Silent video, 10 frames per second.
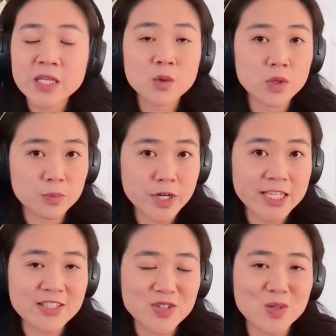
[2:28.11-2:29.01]
we
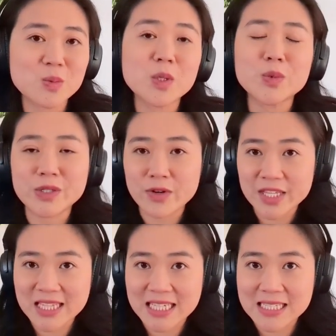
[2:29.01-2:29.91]
brainstorm, we write
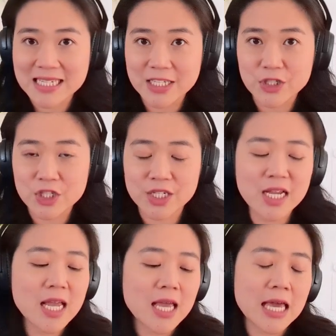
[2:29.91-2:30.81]
the contention,
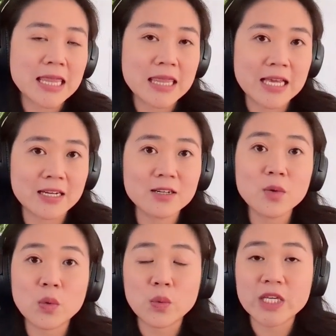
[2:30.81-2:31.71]
and then
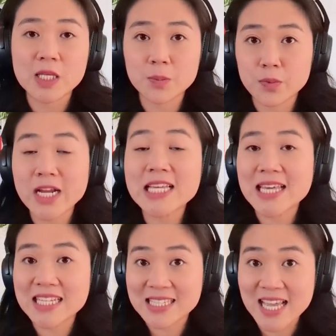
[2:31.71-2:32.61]
we break
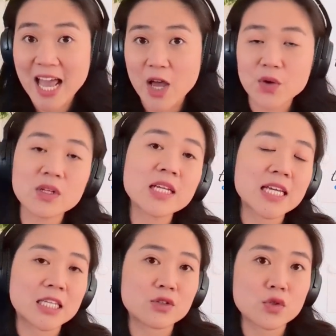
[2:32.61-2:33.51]
that down
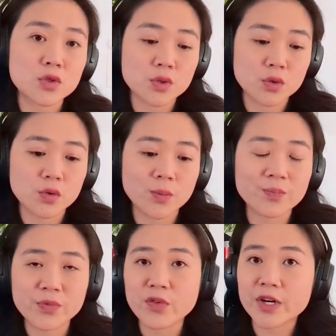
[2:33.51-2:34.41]
into
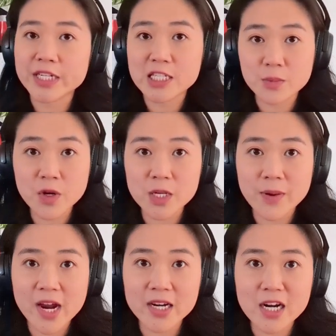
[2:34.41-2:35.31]
various body
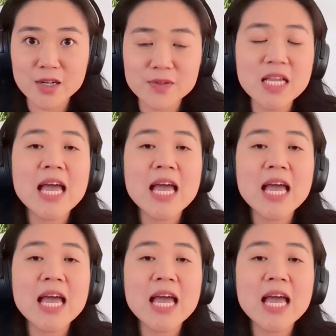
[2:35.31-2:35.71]
paragraphs,